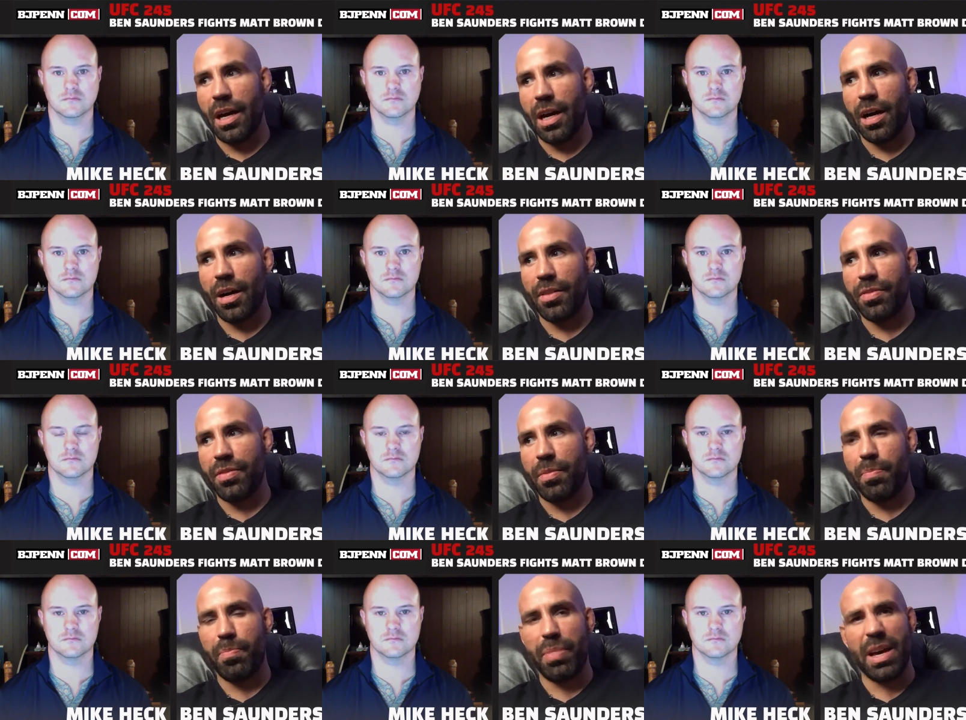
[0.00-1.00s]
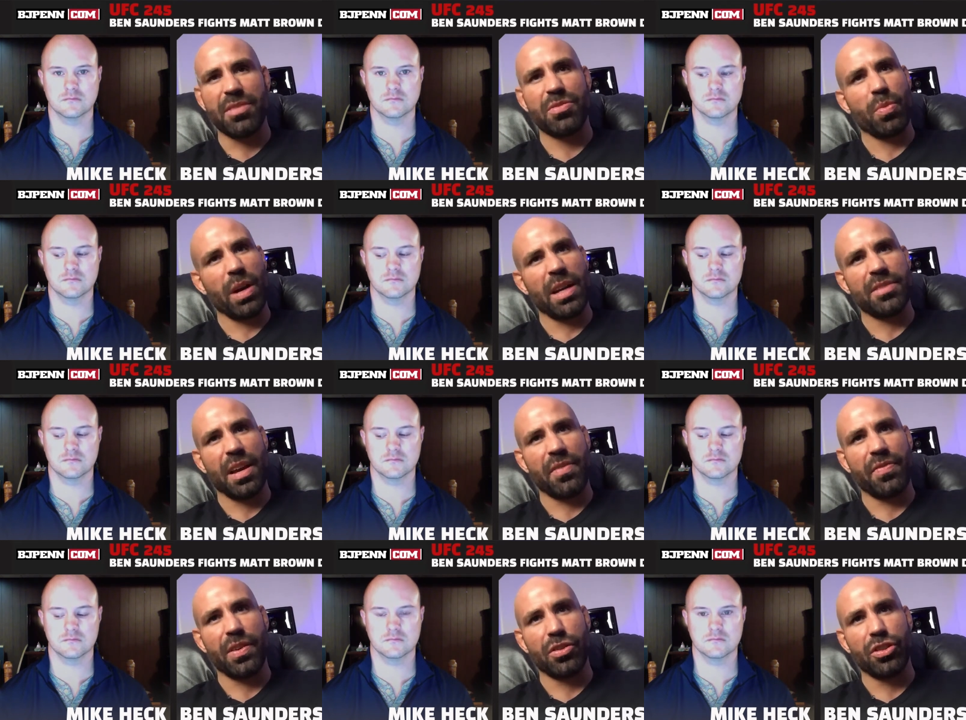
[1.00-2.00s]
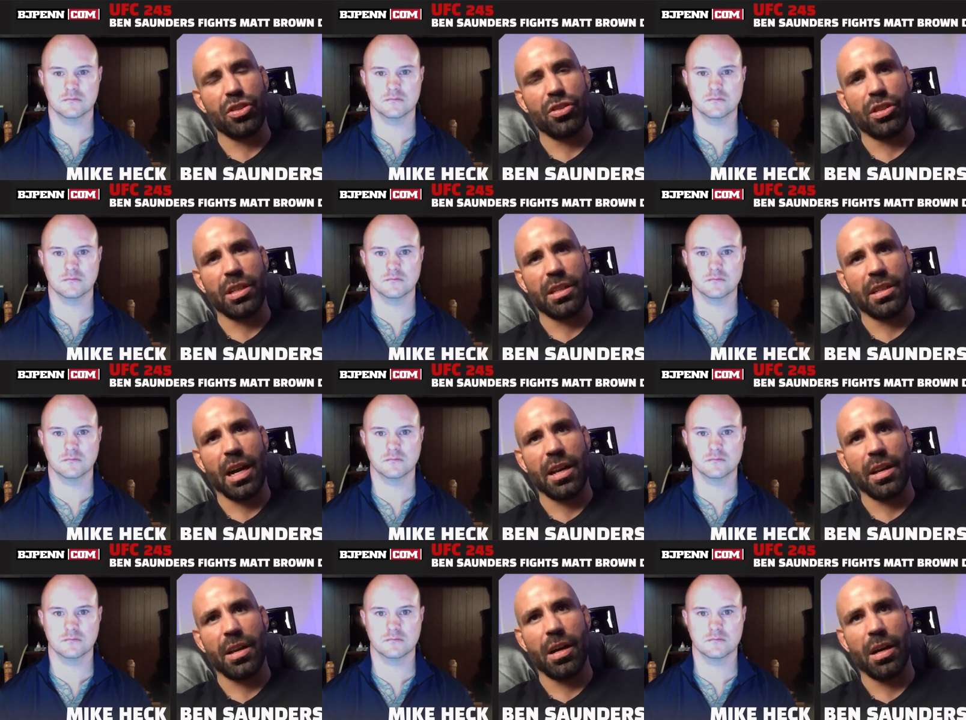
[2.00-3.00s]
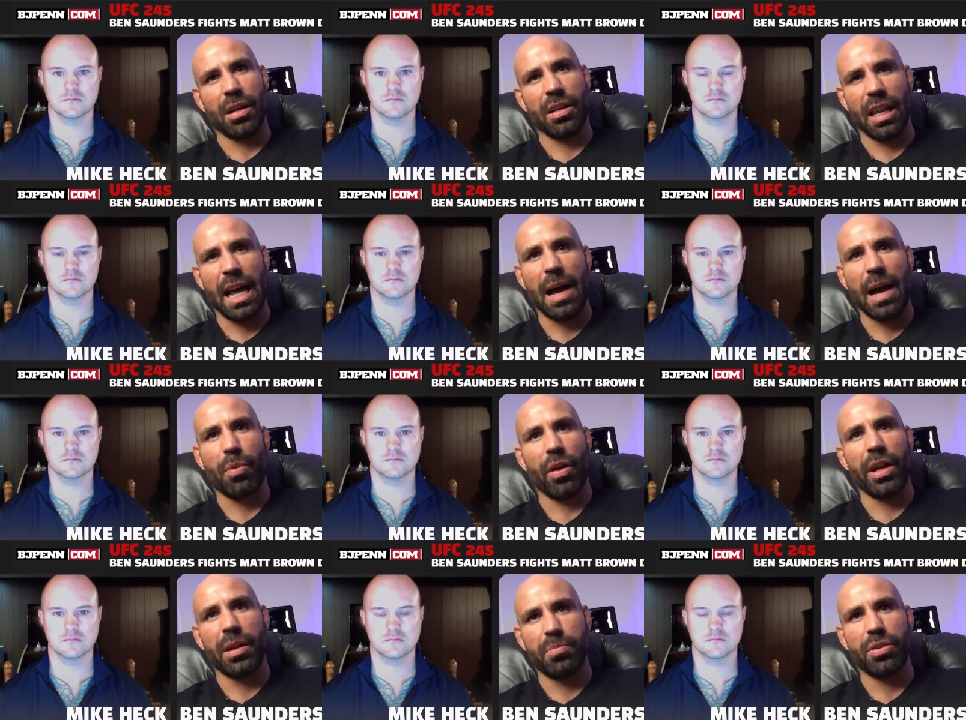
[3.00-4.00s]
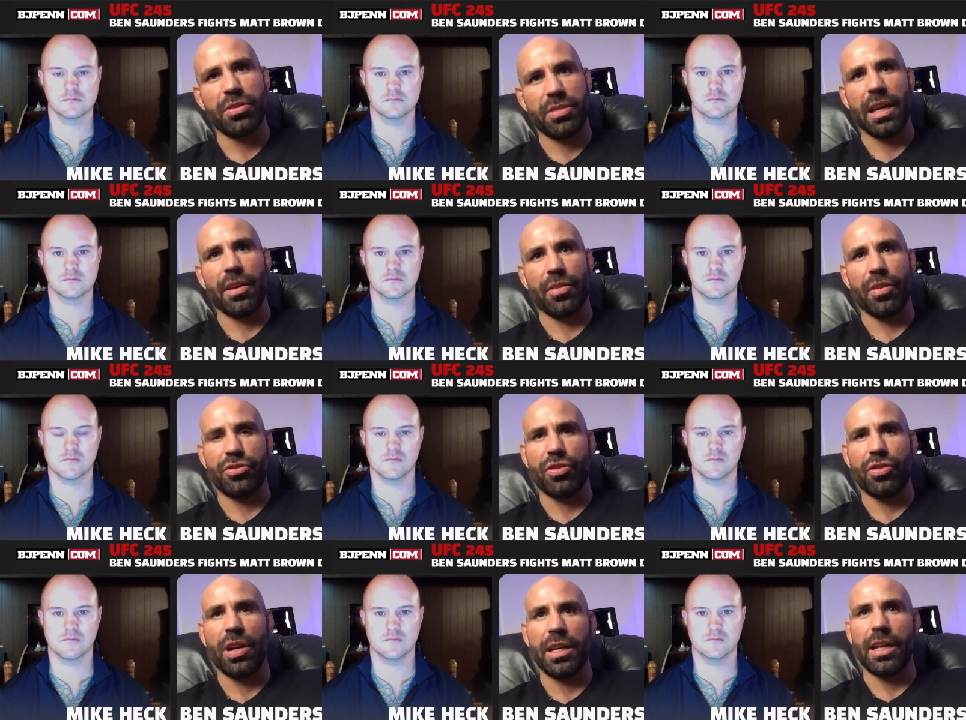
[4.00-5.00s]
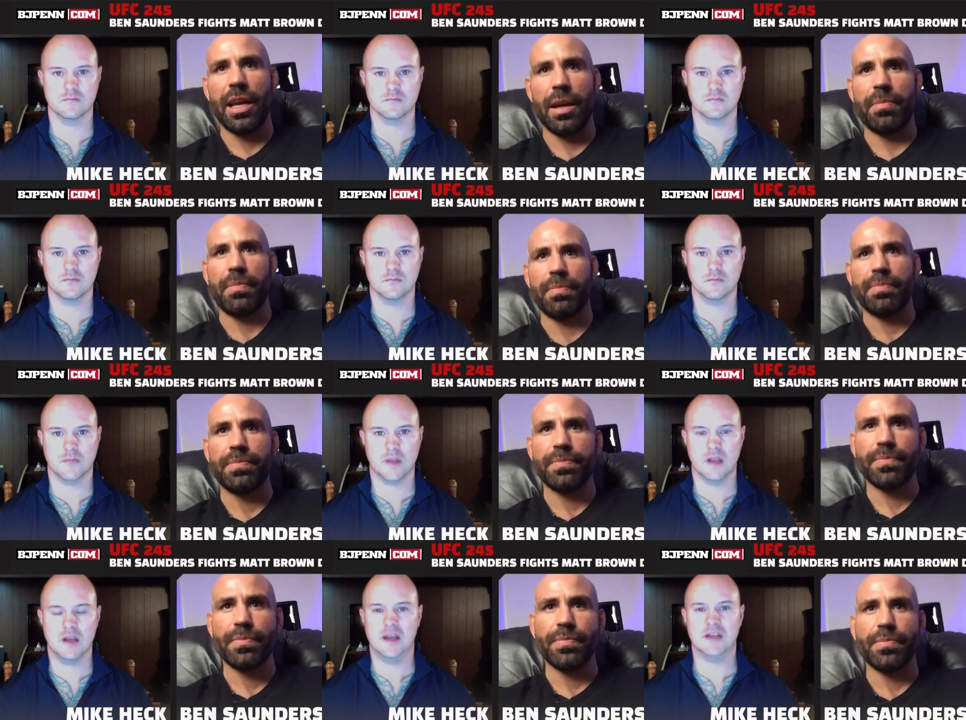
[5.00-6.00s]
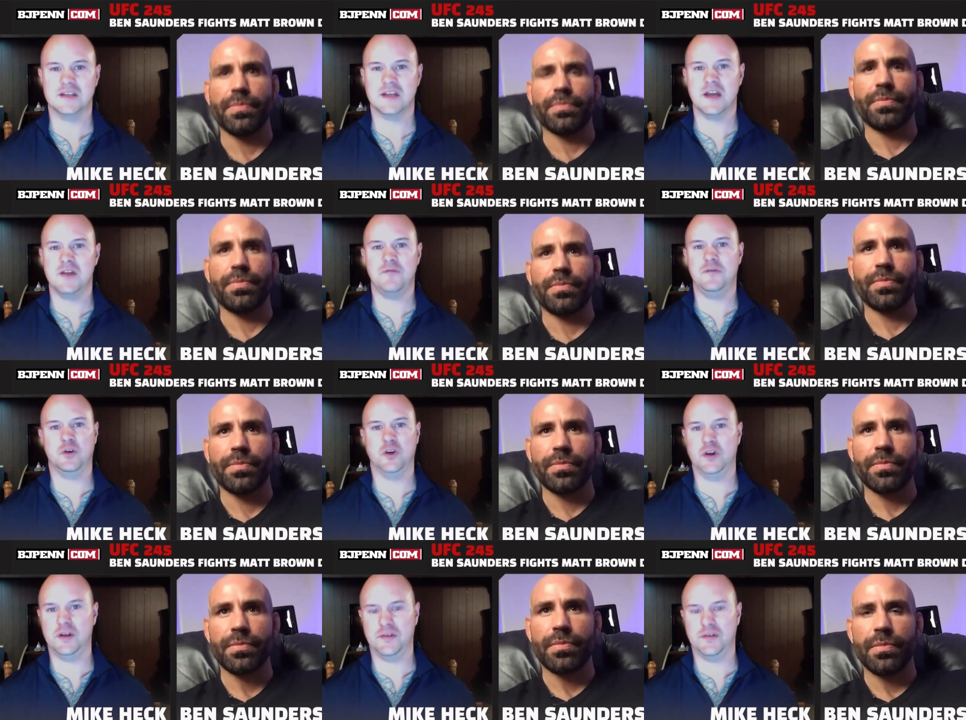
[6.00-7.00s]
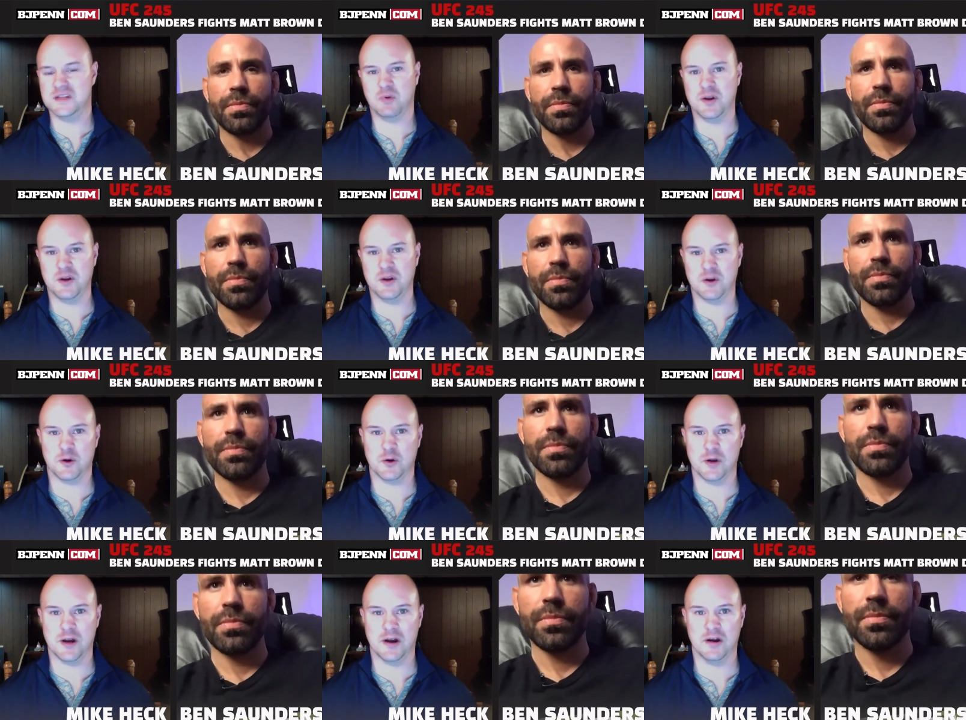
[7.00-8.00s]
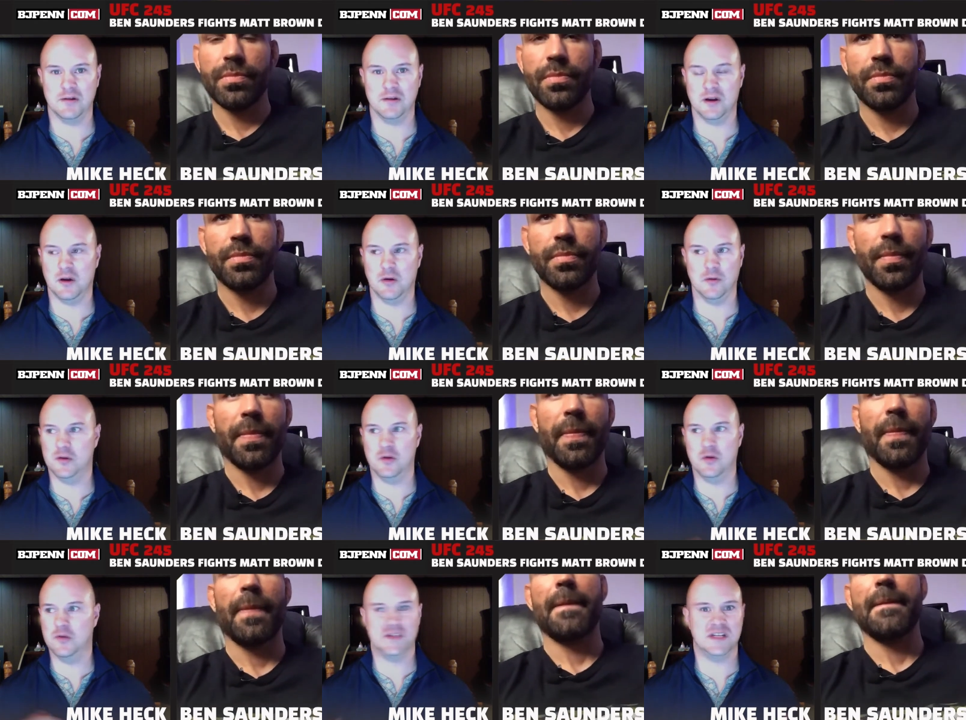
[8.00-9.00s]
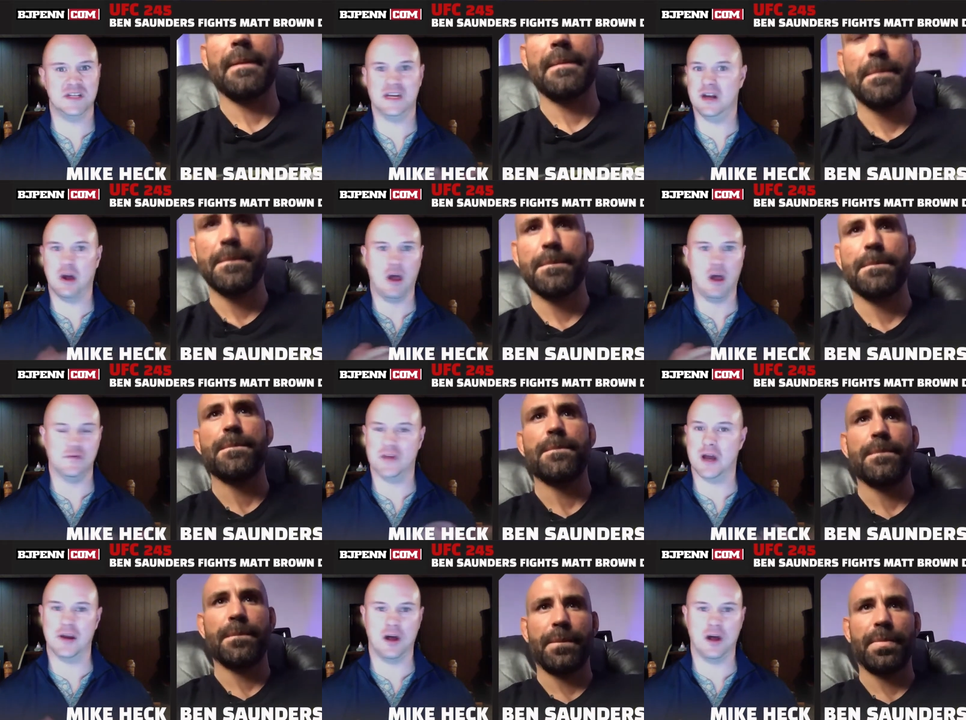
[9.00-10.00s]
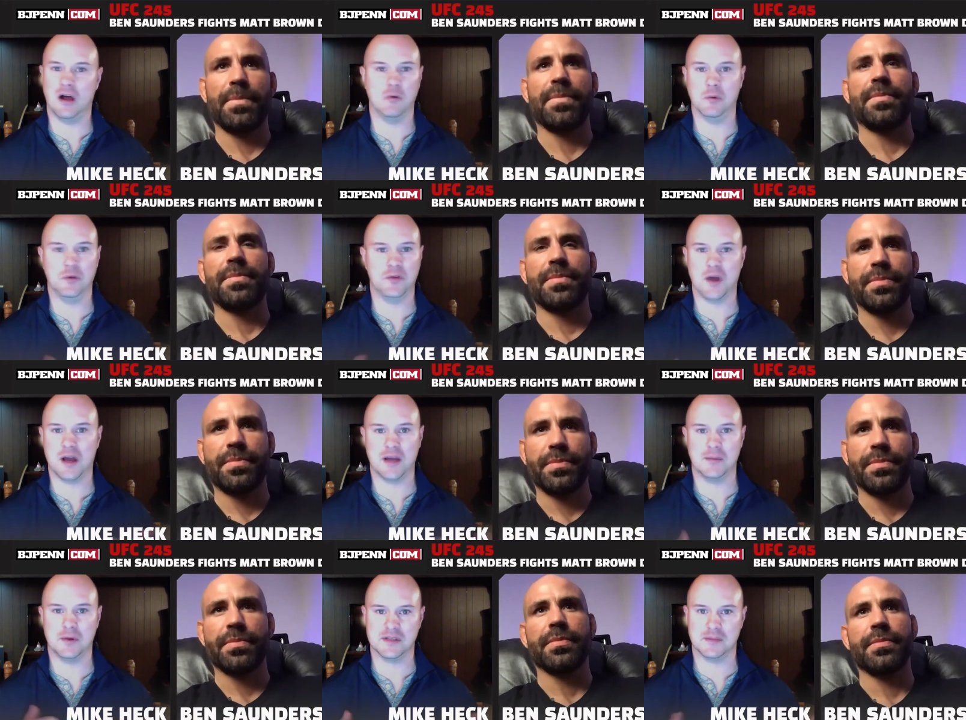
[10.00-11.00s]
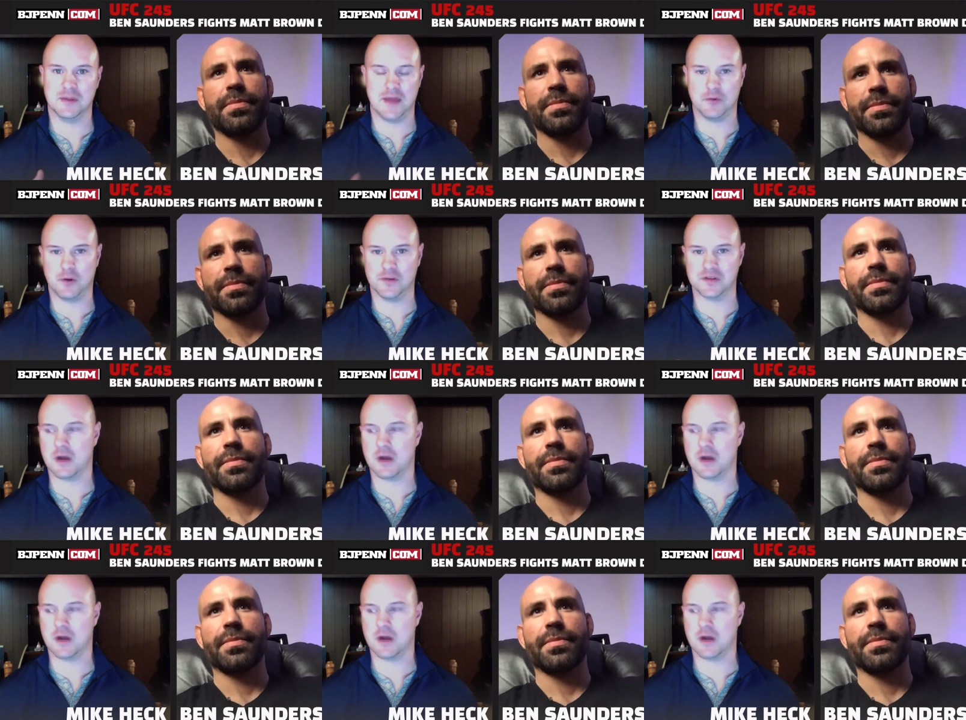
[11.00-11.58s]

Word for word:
Speaker 1: uh, the best ways I feel you can kind of collaborate and put together a training camp.
Speaker 2: It's got to feel good at this point in your career. You know, you've seen it all, you've done it all. We'll, we'll talk about some of that throughout this